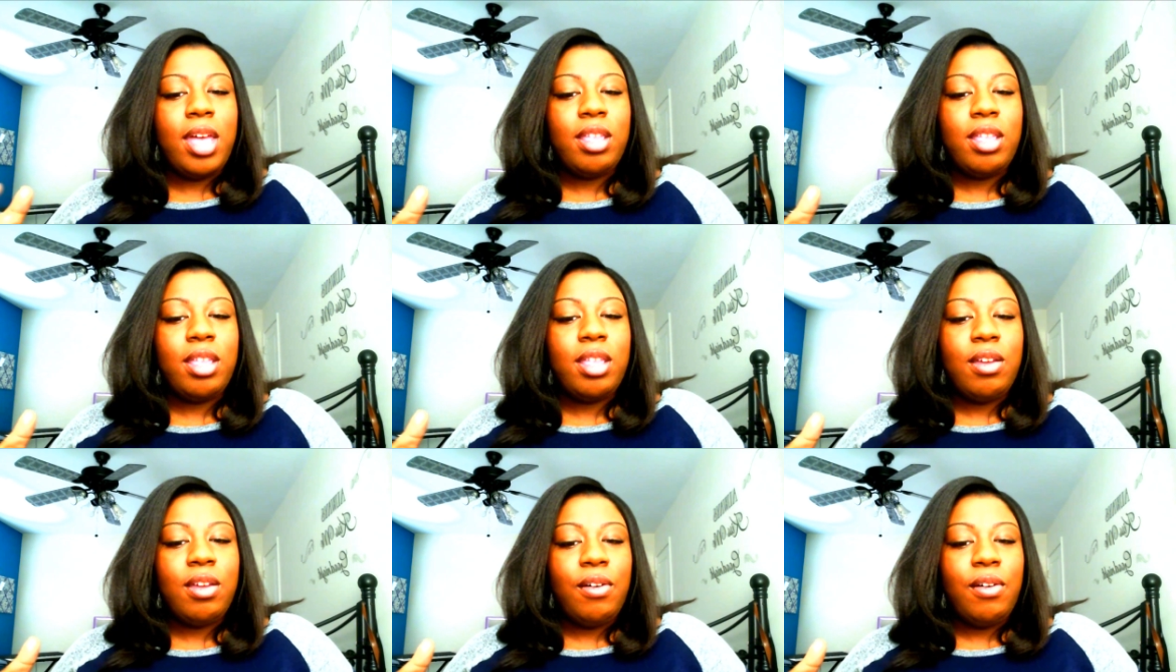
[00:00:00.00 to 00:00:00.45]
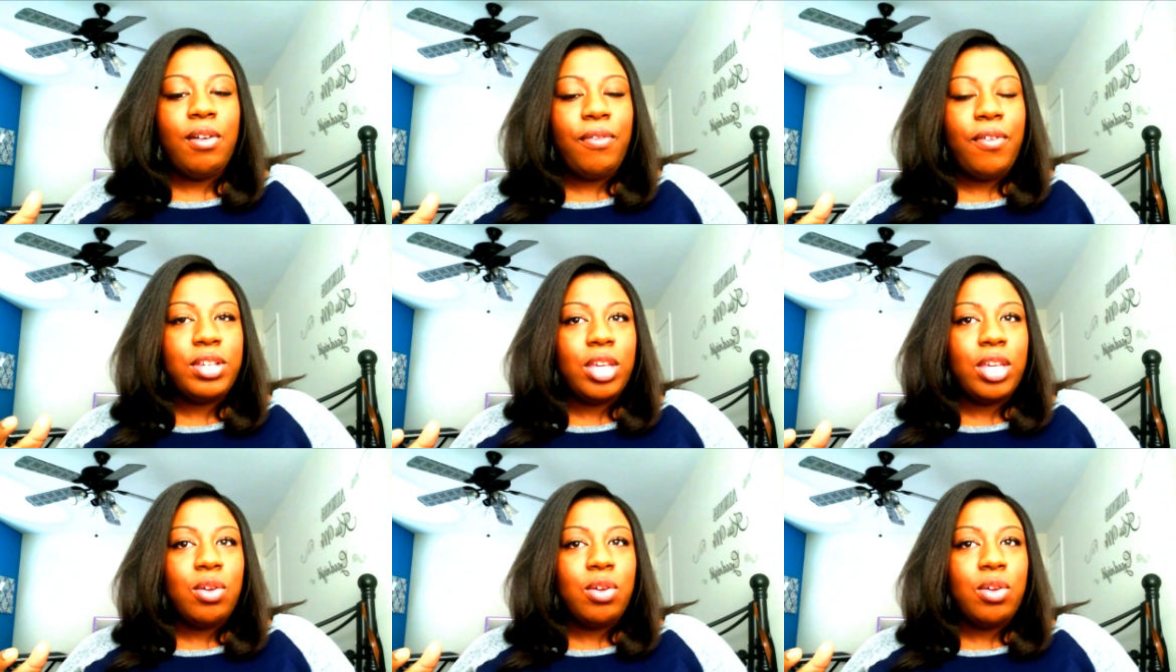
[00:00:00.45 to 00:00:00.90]
first thing you
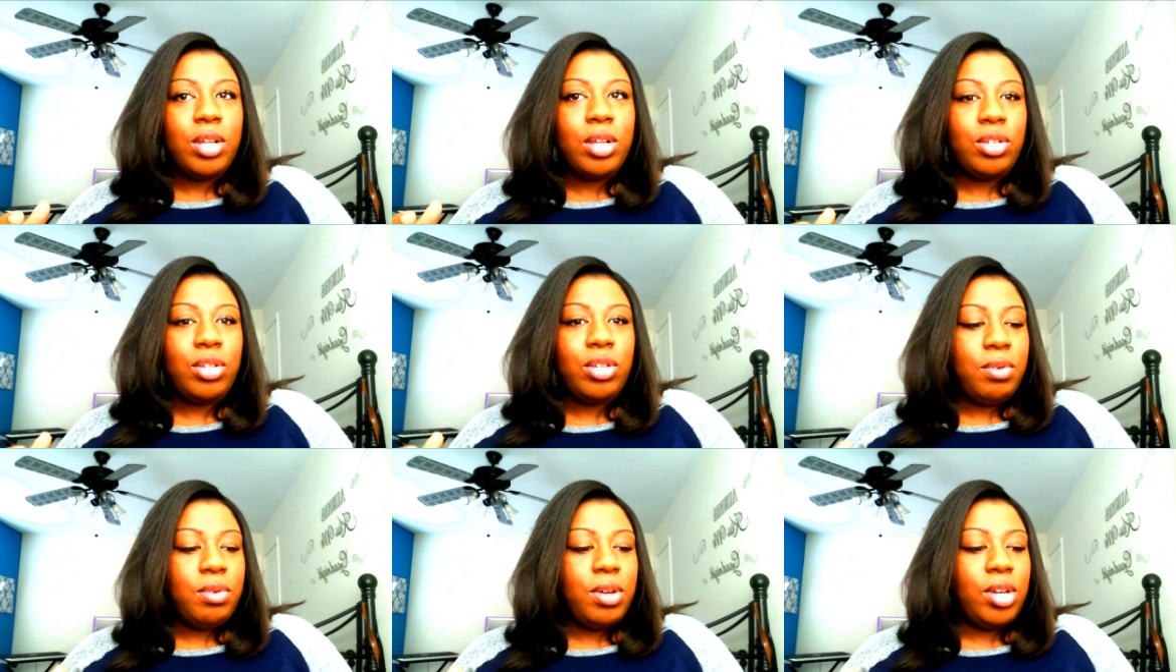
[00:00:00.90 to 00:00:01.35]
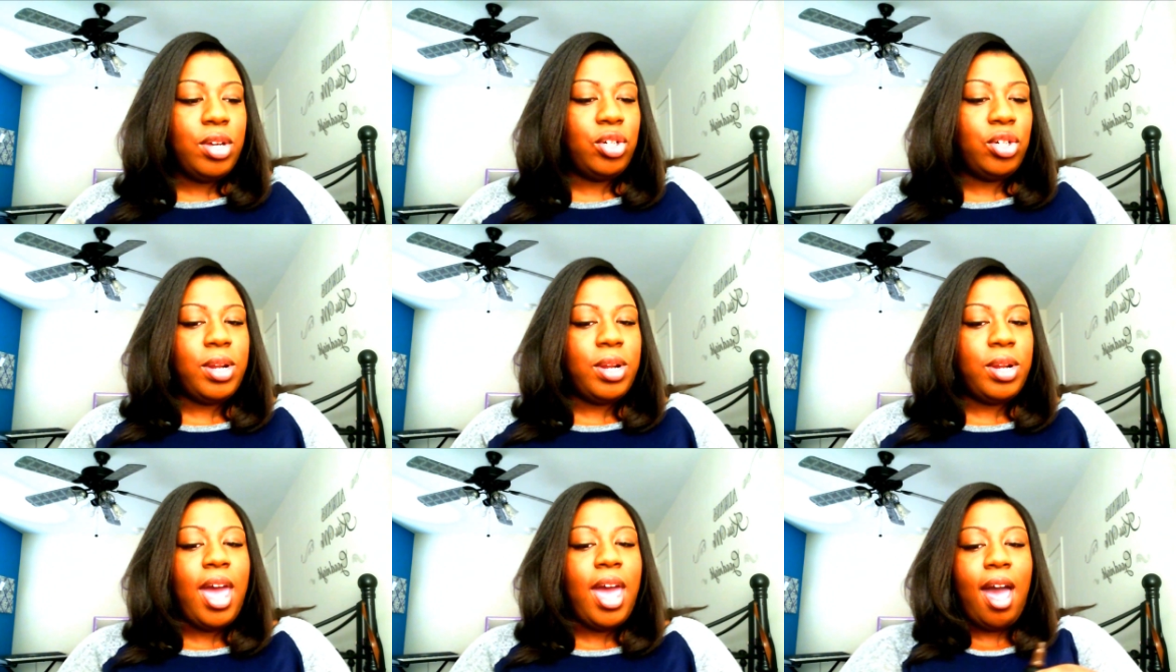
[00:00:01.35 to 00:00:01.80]
want to do is you want to
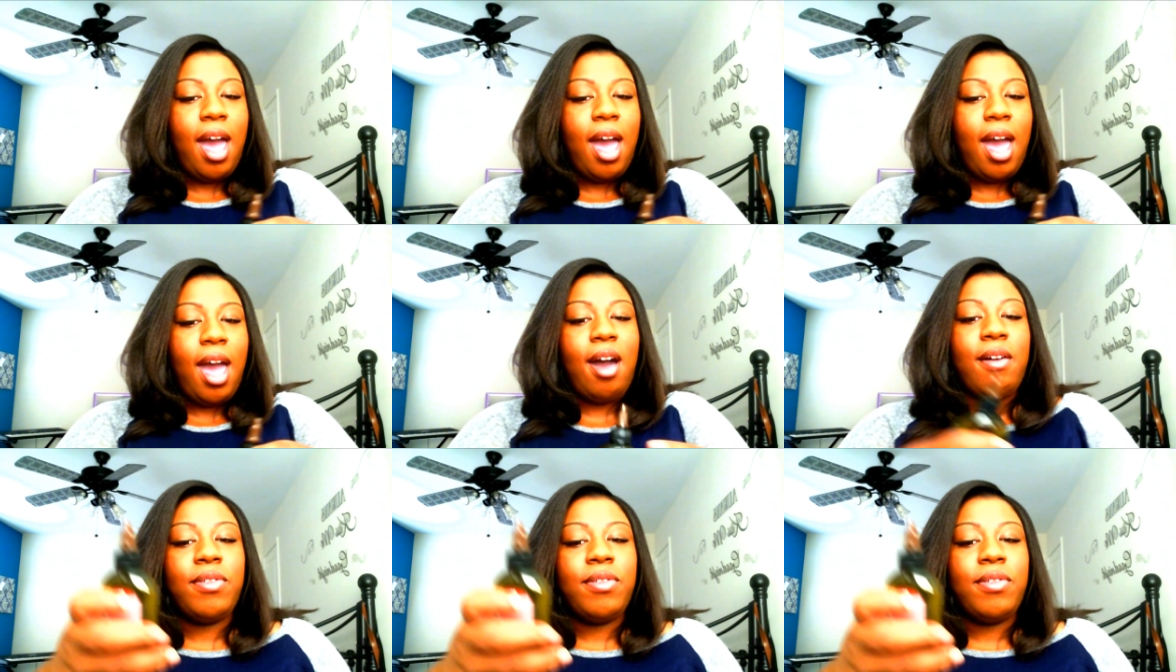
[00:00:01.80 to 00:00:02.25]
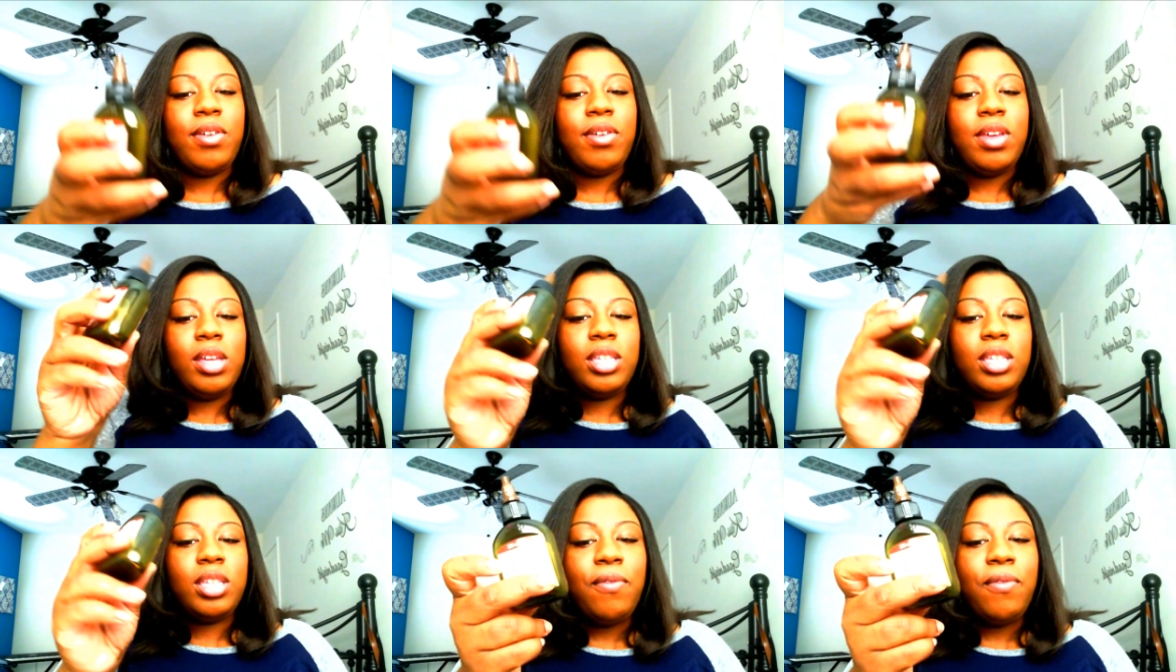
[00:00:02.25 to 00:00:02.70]
have some
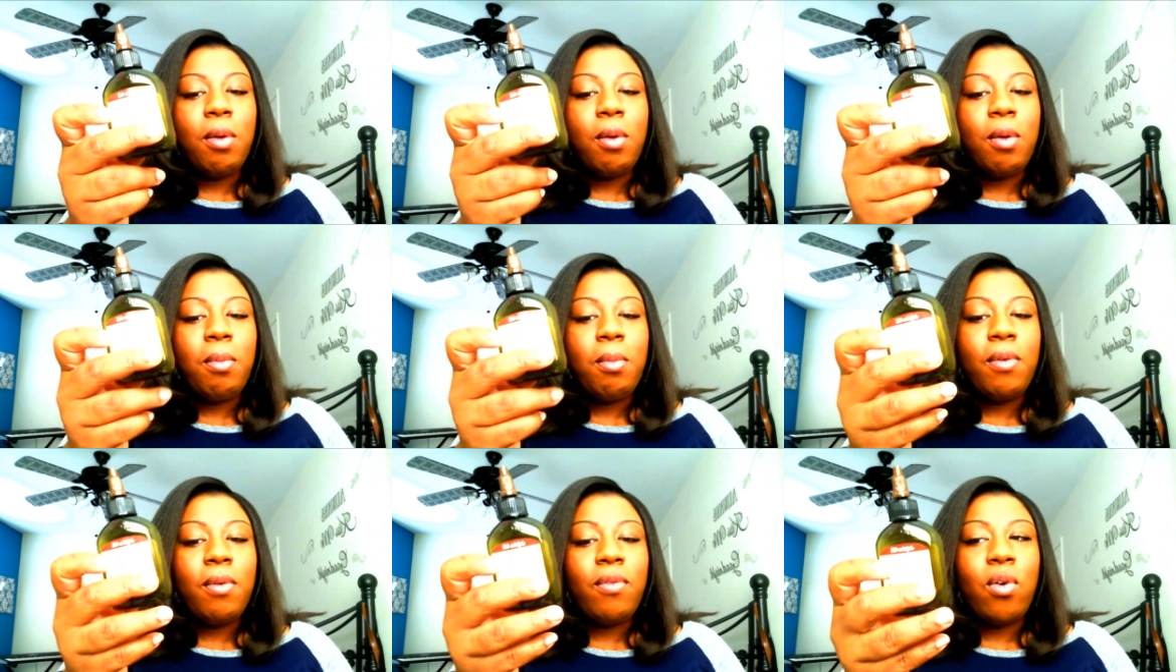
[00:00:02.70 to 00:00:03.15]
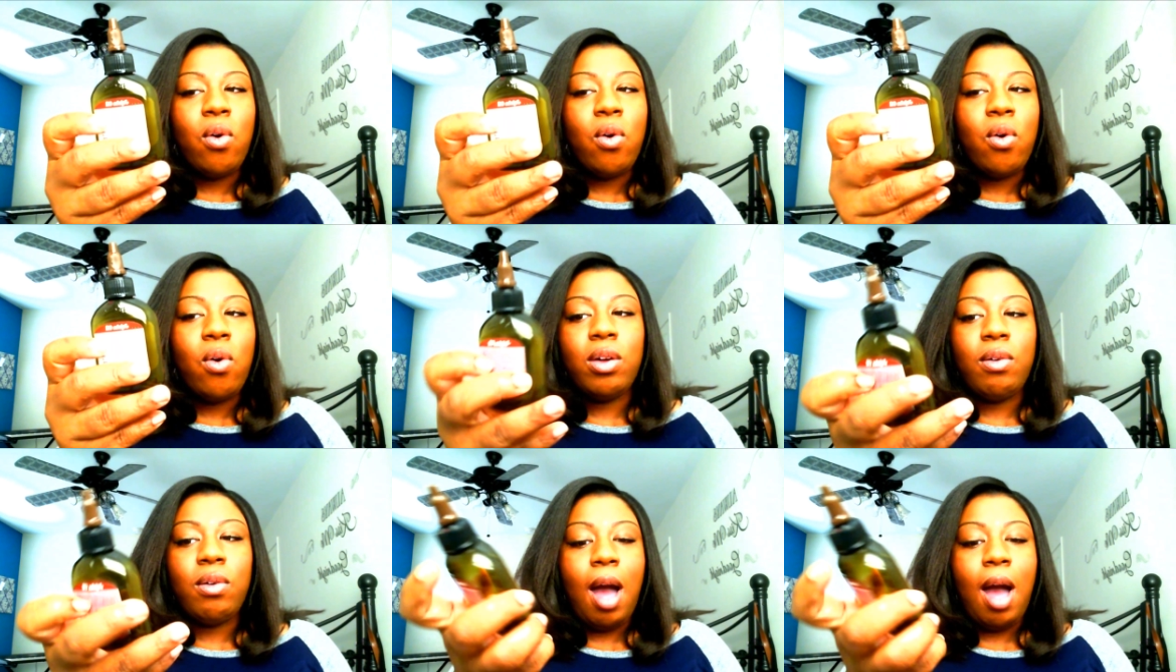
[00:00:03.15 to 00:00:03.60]
form of oil.
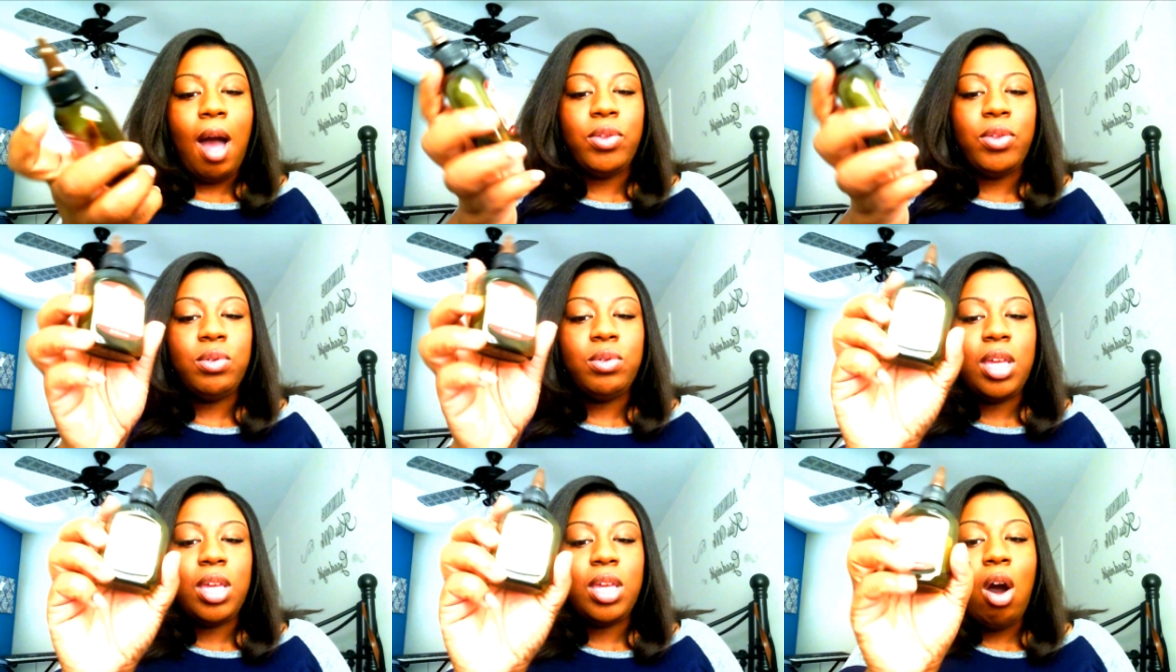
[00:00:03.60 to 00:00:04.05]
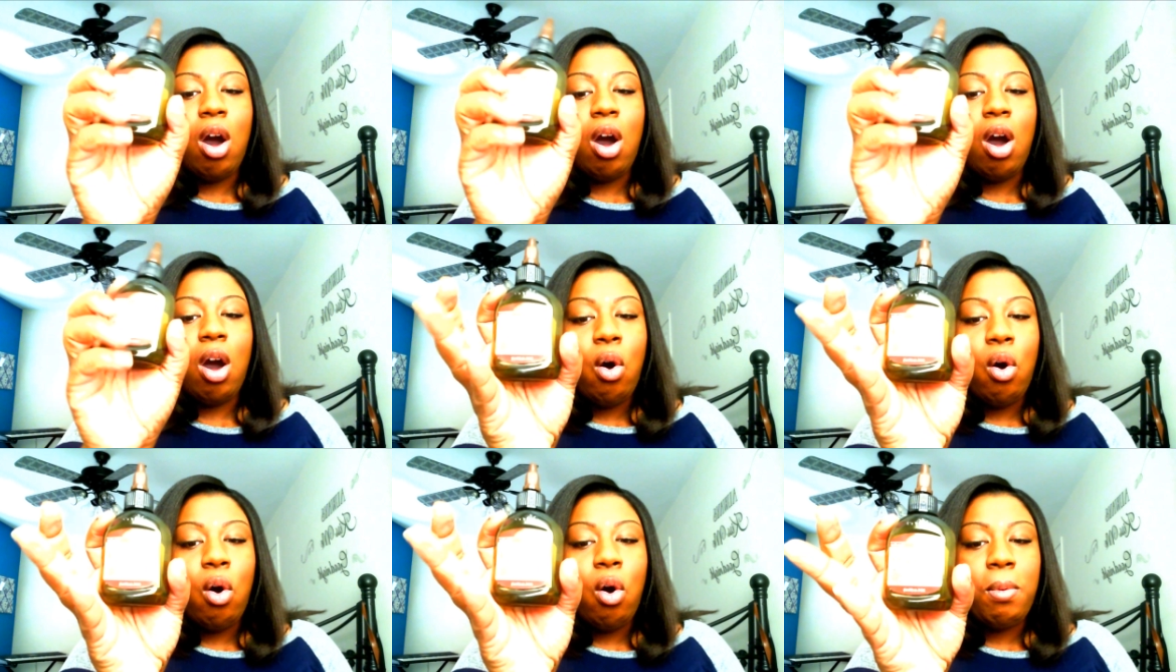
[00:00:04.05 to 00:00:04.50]
I'm using
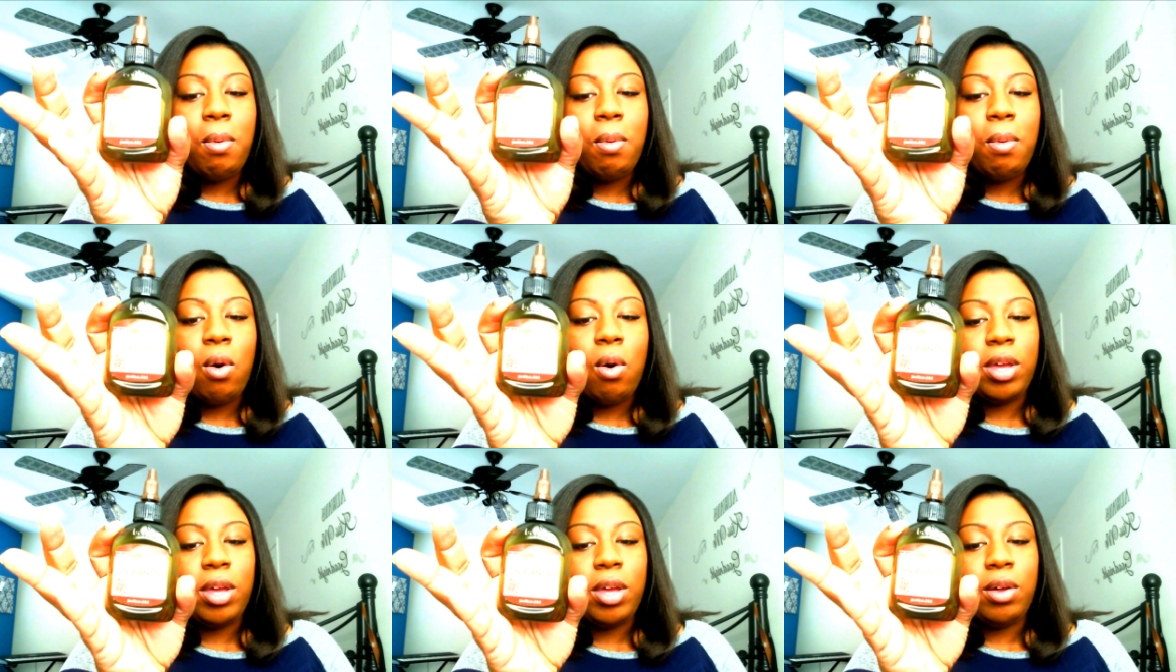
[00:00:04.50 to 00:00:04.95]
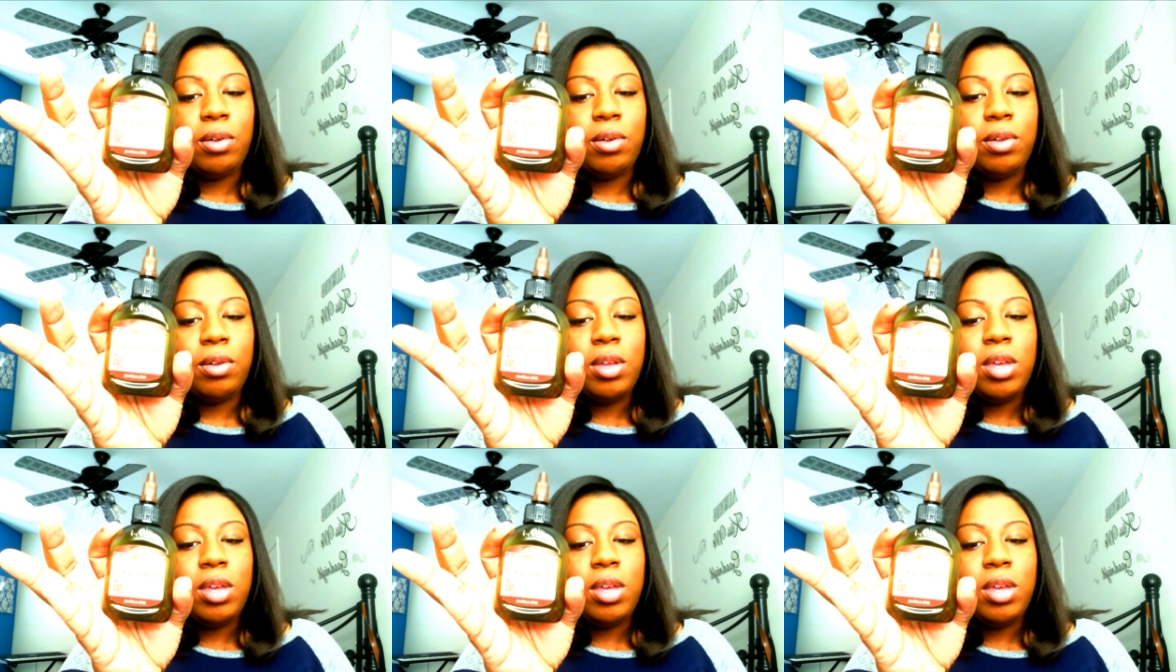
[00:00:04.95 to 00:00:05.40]
jojoba oil,
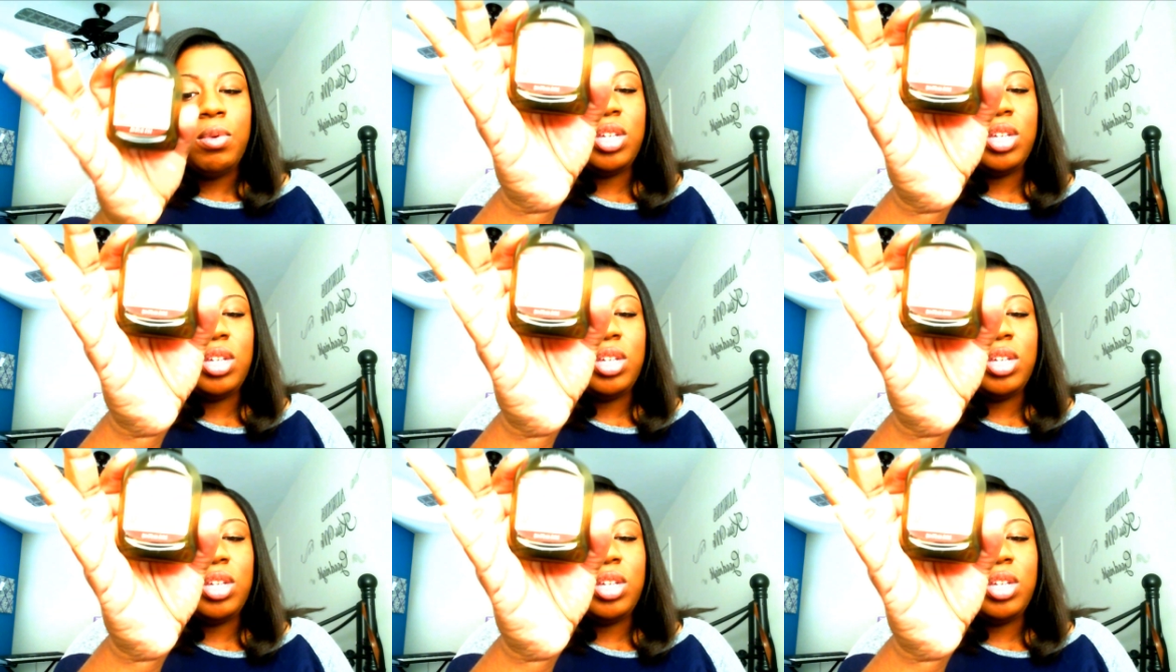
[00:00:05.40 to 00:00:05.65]
which is